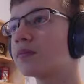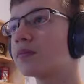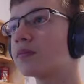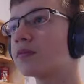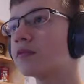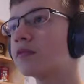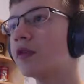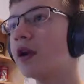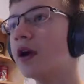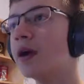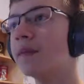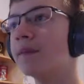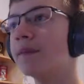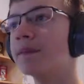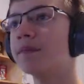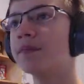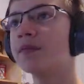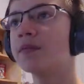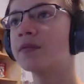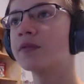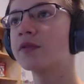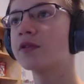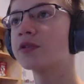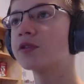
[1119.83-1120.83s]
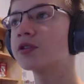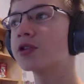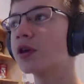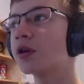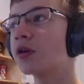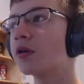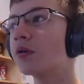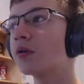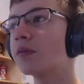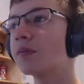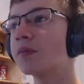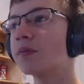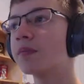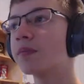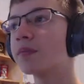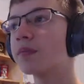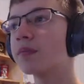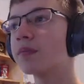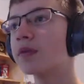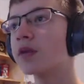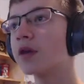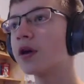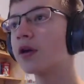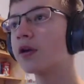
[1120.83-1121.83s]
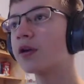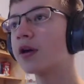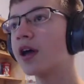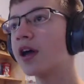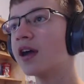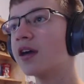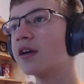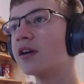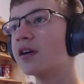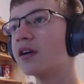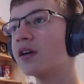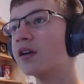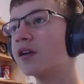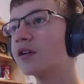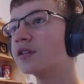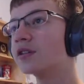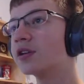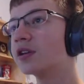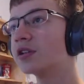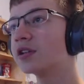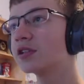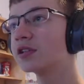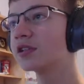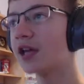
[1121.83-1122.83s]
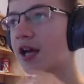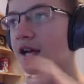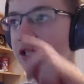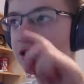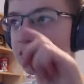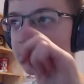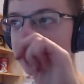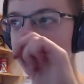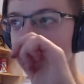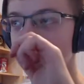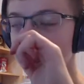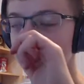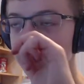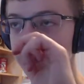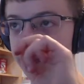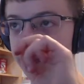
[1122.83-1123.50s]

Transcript: Right. So, okay. So this is actually